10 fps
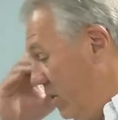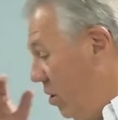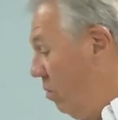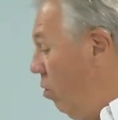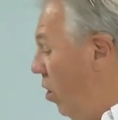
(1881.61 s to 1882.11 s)

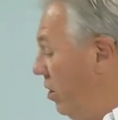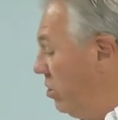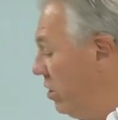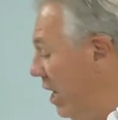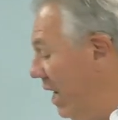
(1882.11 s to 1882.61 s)
So the more
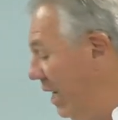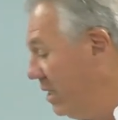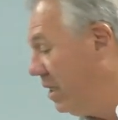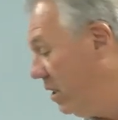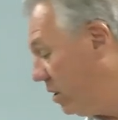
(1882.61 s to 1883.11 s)
you study
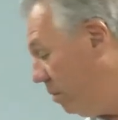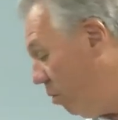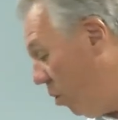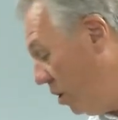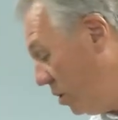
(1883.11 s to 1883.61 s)
into this,
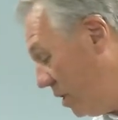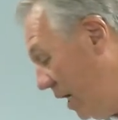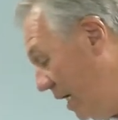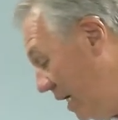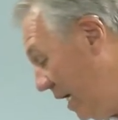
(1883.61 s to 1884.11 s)
the more you
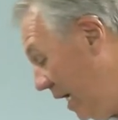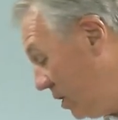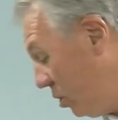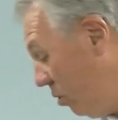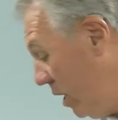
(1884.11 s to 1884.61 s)
study into
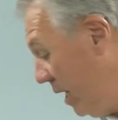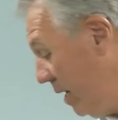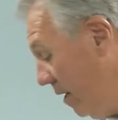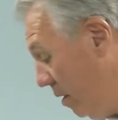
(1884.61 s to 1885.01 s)
history,